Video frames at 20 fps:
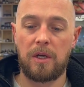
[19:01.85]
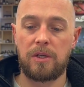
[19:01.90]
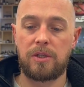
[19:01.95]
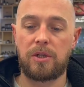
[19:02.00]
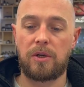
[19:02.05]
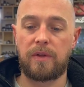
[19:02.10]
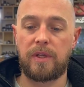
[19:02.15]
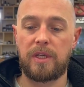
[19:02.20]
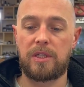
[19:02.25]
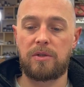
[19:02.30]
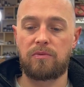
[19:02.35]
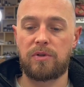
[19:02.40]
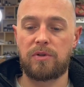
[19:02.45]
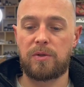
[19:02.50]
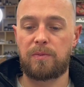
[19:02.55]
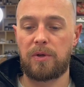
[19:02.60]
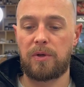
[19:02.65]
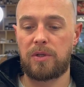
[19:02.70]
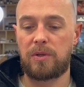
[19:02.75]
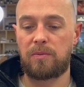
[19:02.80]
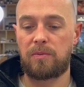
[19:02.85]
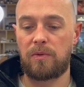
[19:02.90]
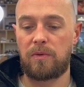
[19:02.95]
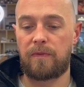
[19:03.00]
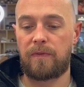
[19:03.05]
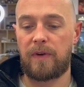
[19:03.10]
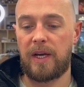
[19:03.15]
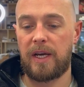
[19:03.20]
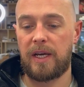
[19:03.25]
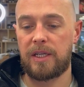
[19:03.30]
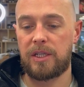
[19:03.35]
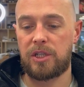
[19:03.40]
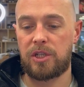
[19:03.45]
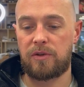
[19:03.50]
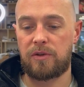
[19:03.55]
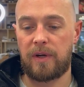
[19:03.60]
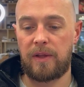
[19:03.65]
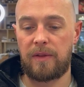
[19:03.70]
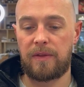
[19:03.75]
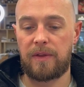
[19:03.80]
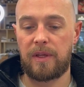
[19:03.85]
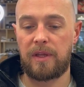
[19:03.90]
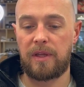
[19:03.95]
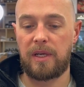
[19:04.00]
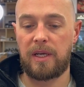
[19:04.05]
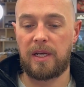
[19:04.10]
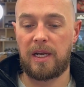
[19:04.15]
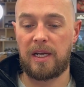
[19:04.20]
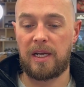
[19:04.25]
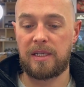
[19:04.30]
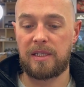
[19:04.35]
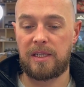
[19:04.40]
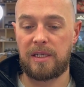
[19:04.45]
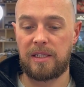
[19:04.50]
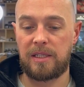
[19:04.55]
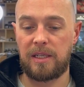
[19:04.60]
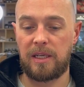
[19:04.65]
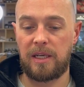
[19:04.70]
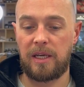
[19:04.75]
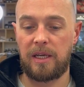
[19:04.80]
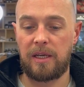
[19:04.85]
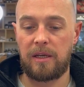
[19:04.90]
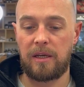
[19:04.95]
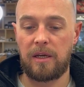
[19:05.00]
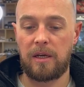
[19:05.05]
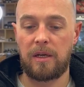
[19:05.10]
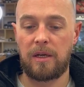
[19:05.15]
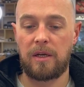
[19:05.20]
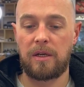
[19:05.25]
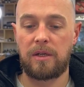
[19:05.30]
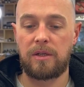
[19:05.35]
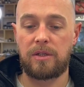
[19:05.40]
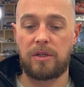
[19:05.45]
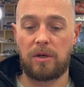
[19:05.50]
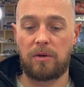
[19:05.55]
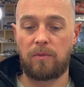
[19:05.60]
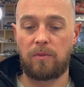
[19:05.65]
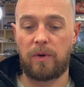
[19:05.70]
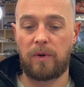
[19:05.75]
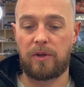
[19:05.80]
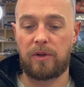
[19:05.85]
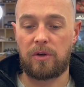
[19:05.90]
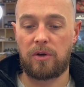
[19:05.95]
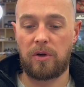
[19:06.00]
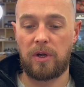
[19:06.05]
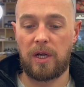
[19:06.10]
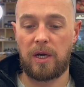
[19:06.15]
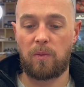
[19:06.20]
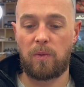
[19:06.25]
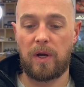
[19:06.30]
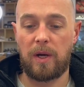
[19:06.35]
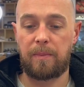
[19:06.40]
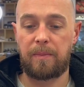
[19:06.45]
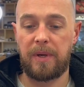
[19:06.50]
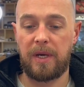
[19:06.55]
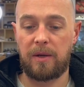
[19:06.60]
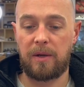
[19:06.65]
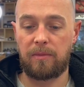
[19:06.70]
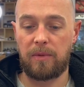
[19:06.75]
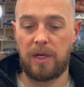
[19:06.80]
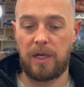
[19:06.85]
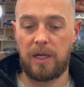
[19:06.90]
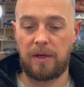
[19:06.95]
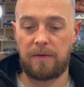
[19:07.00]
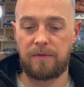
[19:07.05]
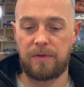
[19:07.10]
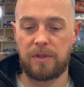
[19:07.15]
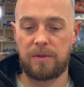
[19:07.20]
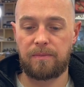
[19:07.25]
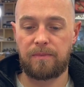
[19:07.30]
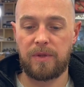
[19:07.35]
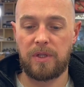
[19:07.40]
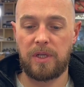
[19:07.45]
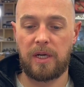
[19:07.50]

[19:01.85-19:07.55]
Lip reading: So this is responsible for hair strength and the elasticity, so with colour, where pigment lives.